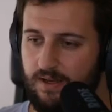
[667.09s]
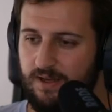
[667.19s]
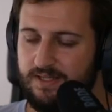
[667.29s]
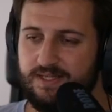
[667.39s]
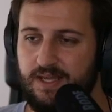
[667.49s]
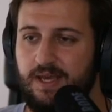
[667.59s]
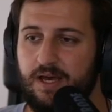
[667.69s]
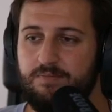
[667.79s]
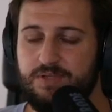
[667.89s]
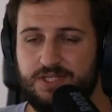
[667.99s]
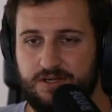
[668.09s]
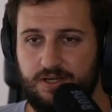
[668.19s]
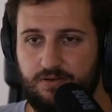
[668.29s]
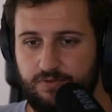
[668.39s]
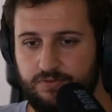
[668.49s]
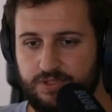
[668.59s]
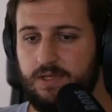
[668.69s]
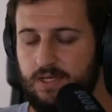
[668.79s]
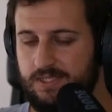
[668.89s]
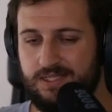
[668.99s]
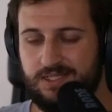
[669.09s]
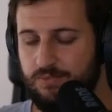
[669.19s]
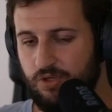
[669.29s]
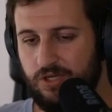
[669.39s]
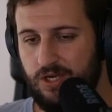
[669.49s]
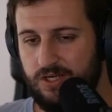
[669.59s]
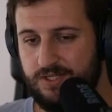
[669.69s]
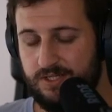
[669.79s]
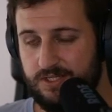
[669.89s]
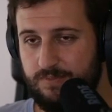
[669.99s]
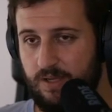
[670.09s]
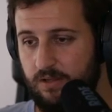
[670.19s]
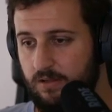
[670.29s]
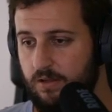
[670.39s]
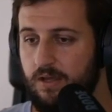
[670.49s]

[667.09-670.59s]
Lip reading: Let's say I'm stuck in a route. I see someone casting a spell.